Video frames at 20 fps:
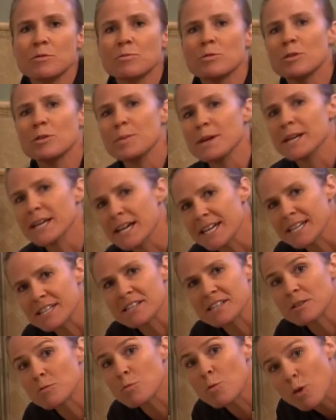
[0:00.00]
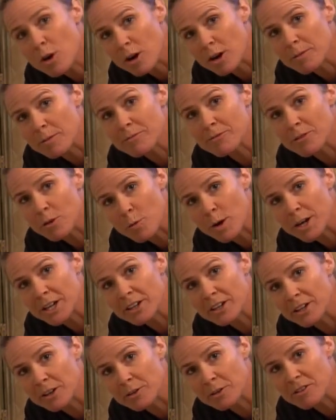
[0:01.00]
will be nice and warm for when
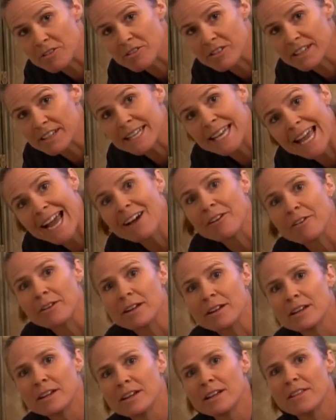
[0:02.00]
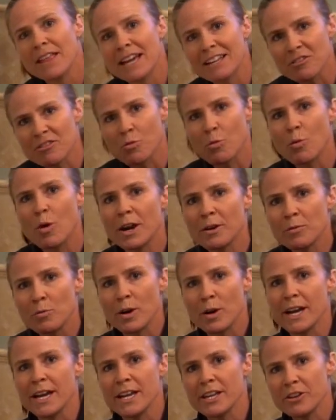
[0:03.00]
you go to sit down. That's one
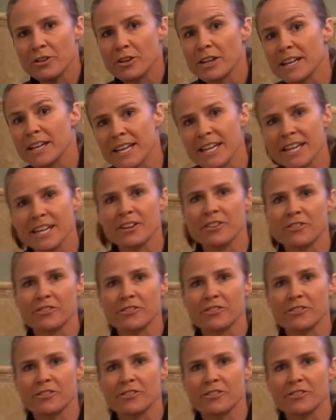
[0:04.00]
way you can heat your